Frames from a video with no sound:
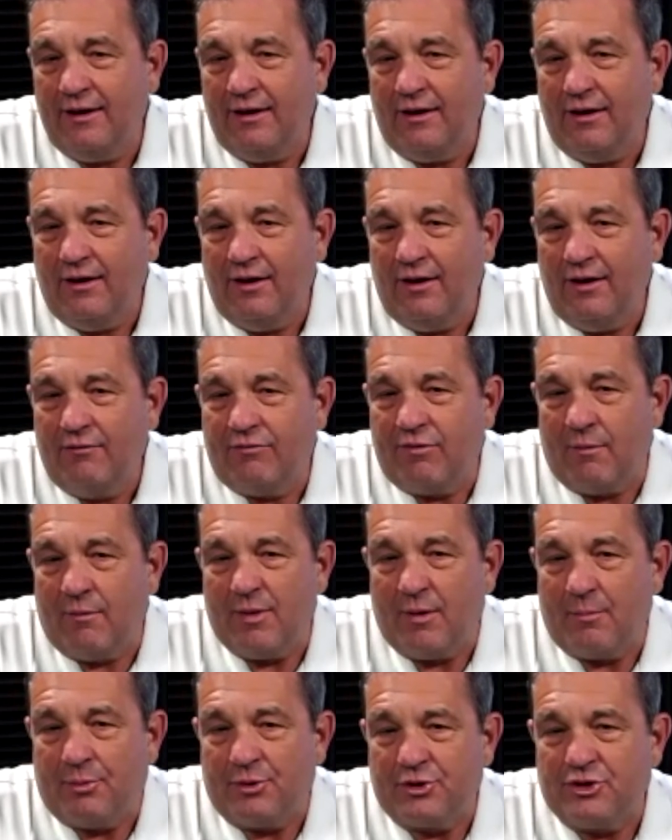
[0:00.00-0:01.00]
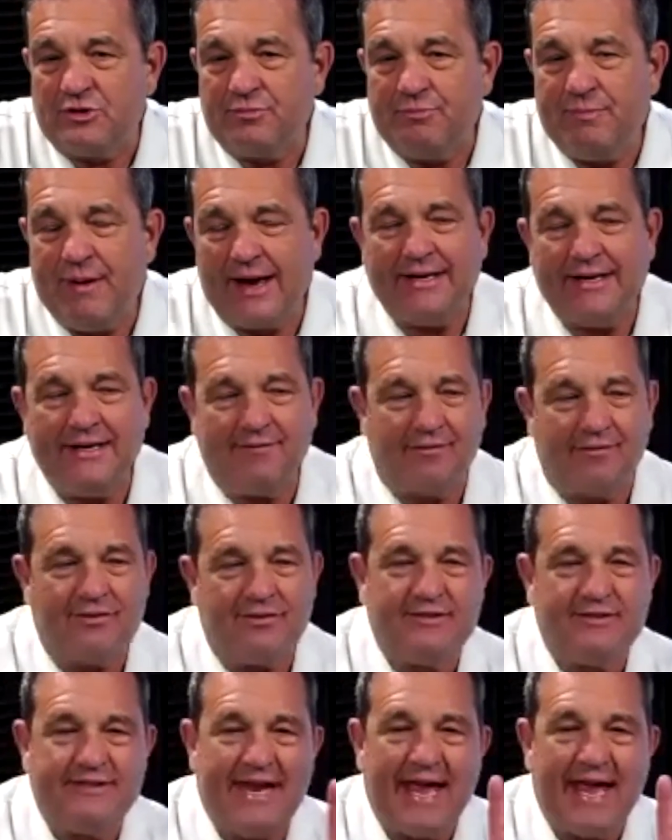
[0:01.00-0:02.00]
from the perspective of
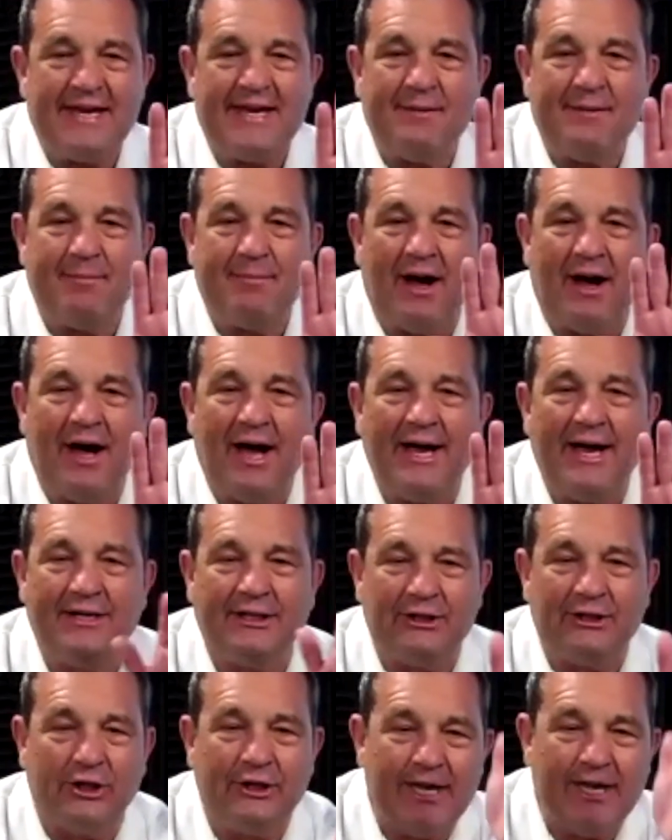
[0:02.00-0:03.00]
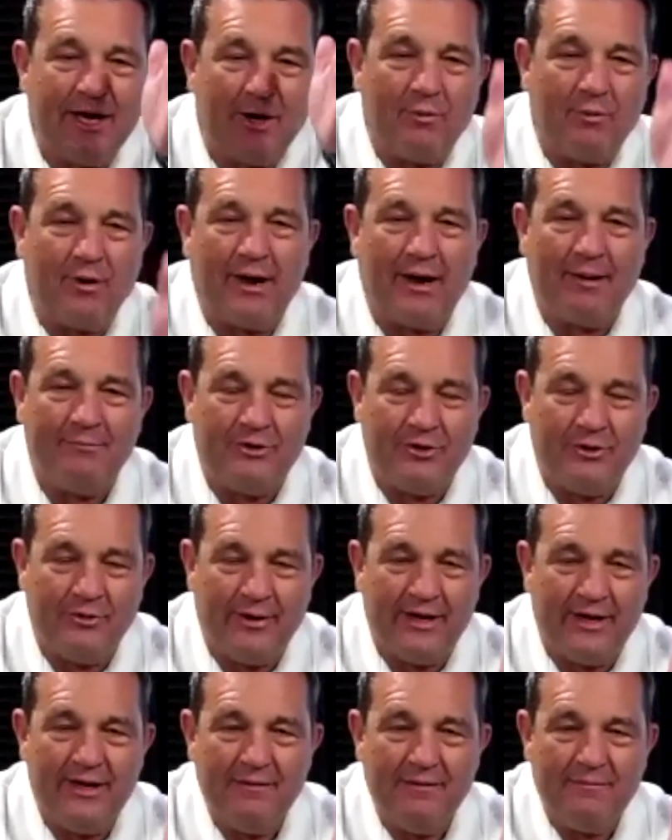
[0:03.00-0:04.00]
standing behind and looking at what I'm
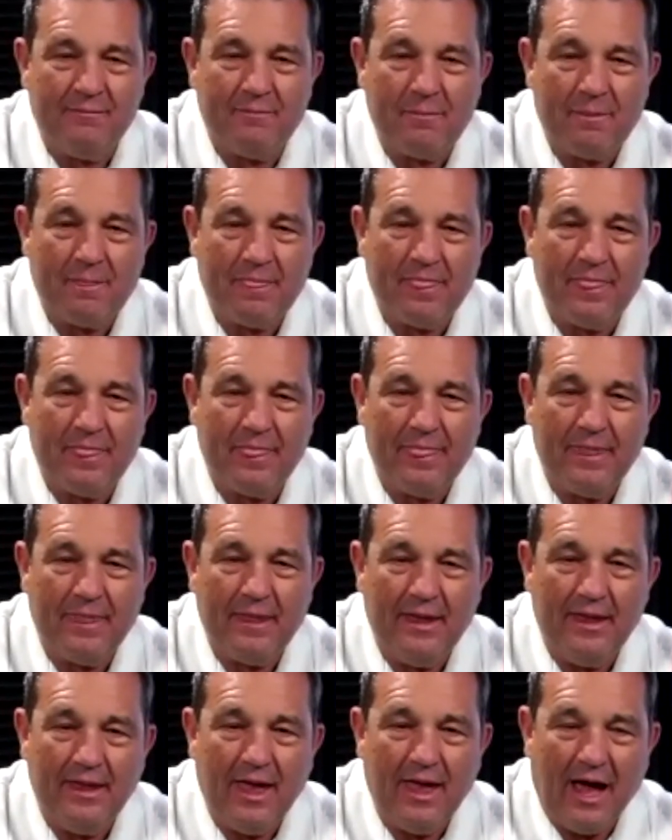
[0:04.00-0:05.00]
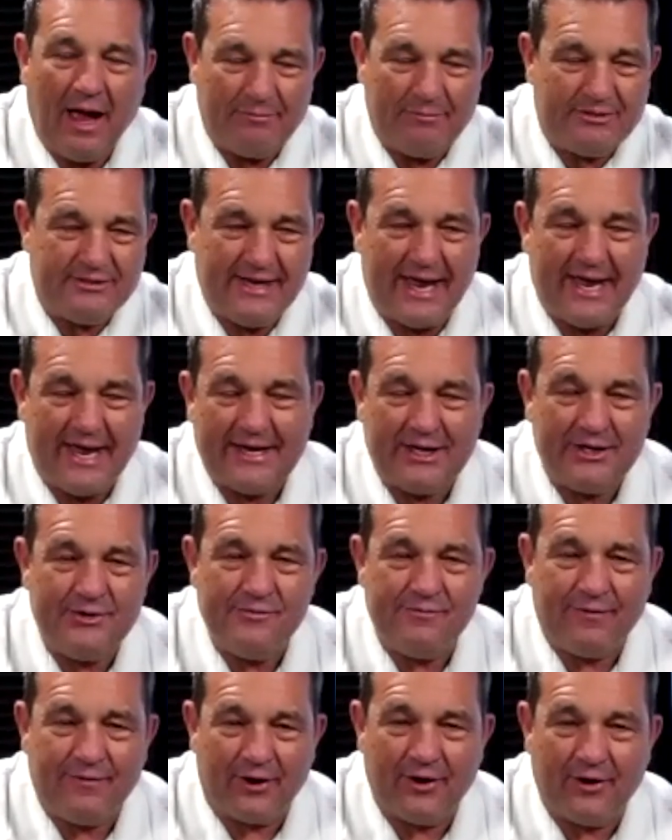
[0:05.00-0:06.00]
doing, I'm standing too
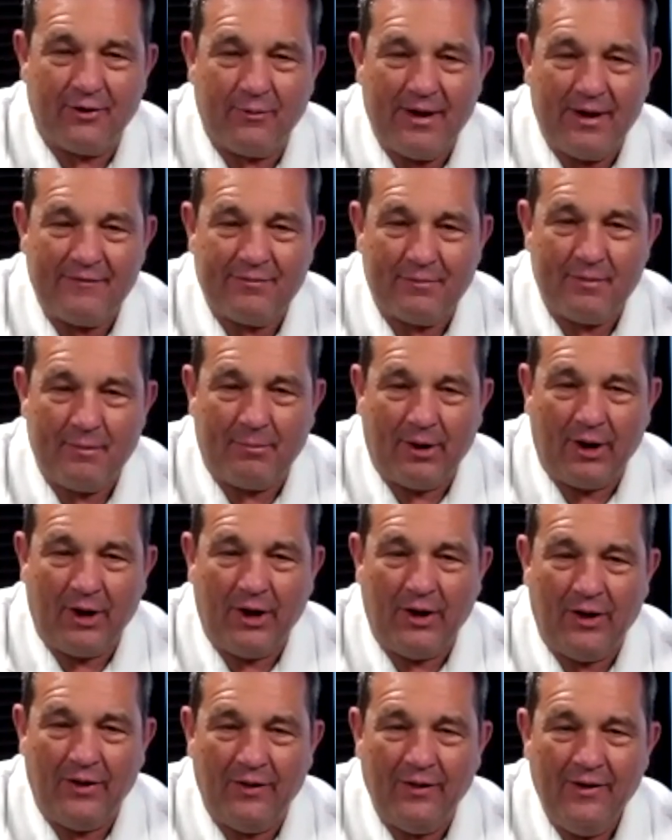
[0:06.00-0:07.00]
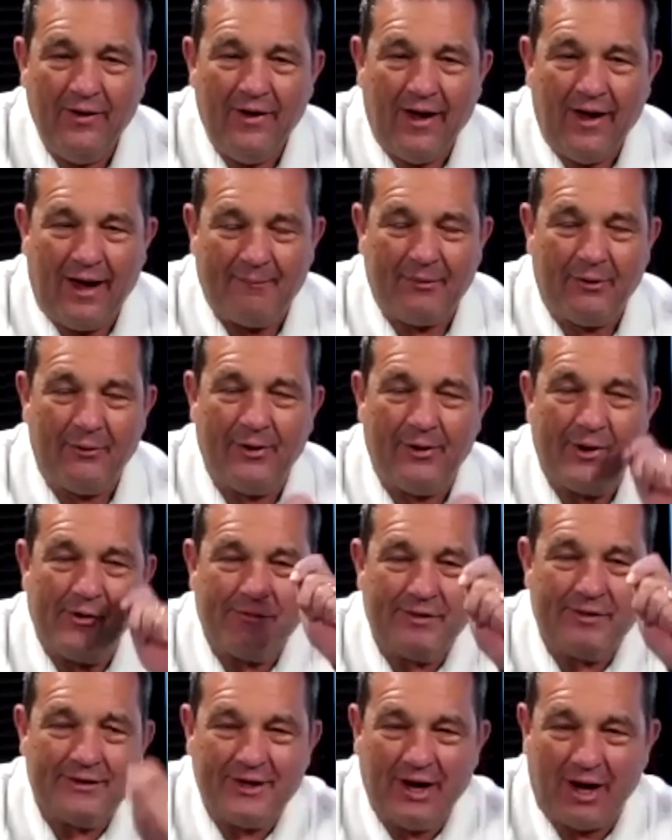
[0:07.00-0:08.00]
far away from the ball. I'm going over the
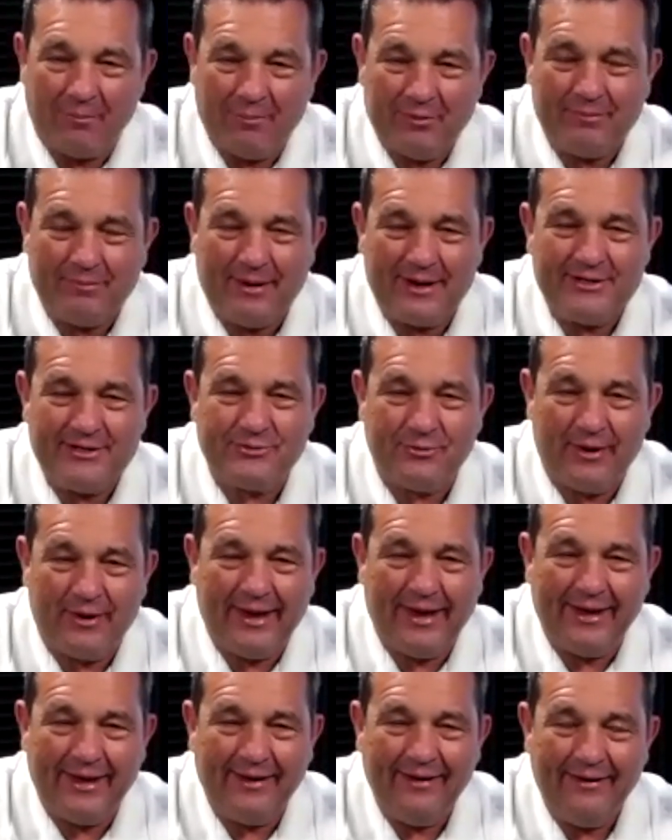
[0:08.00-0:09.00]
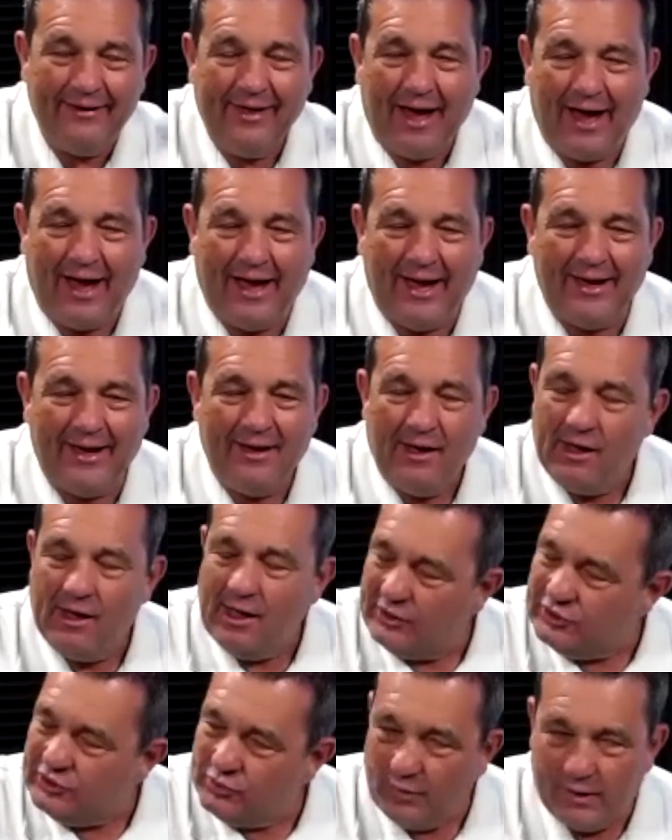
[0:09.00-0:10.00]
top with my swing. I
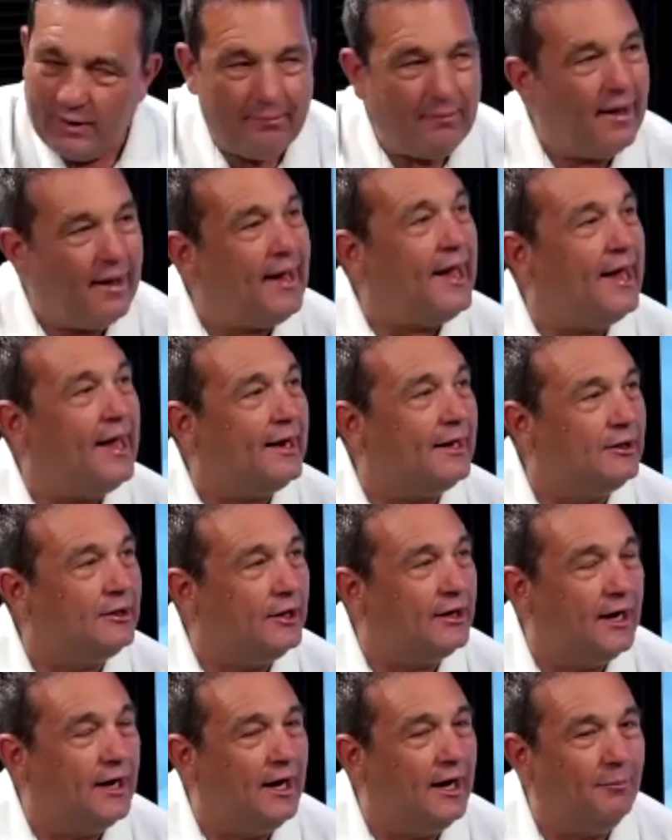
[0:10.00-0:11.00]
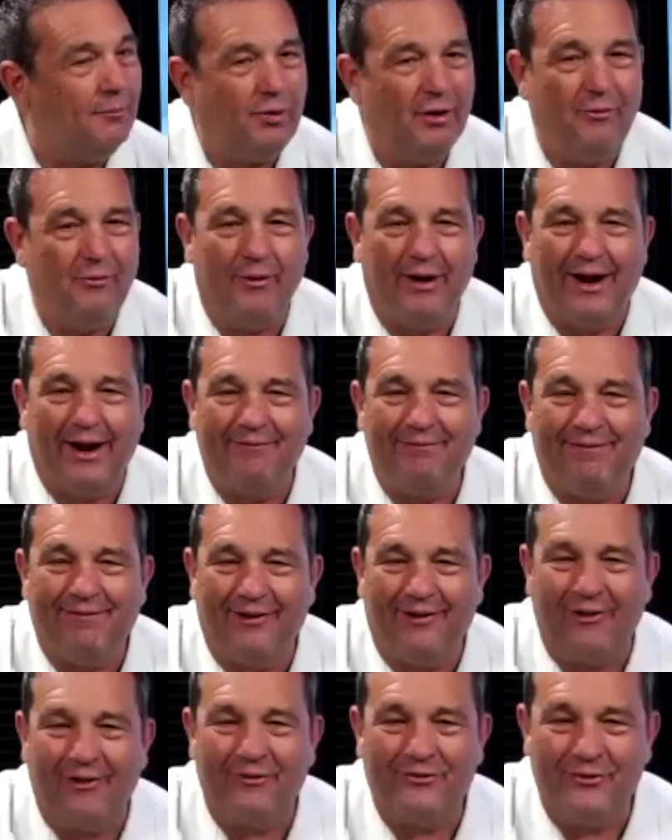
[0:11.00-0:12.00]
swing my head and look up when I
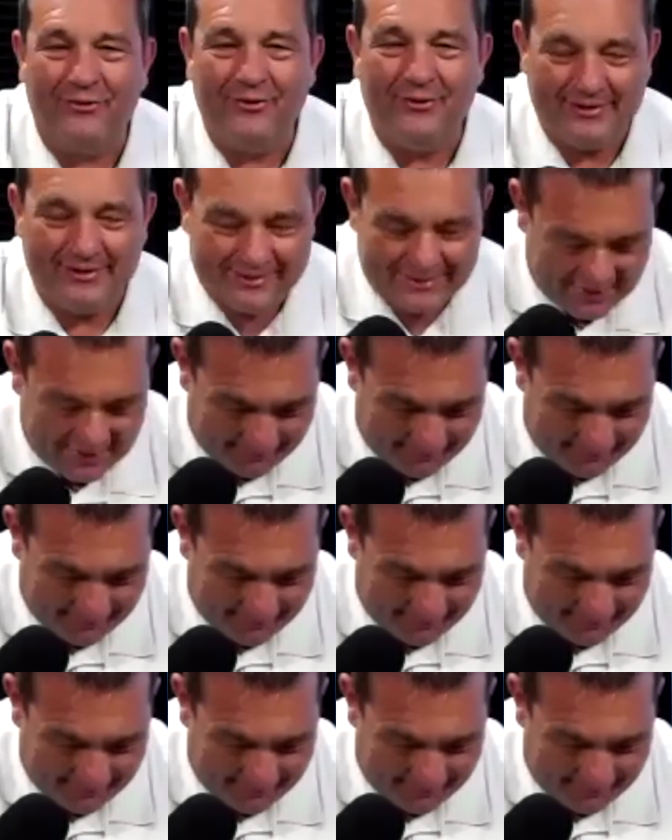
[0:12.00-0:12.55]
follow through instead of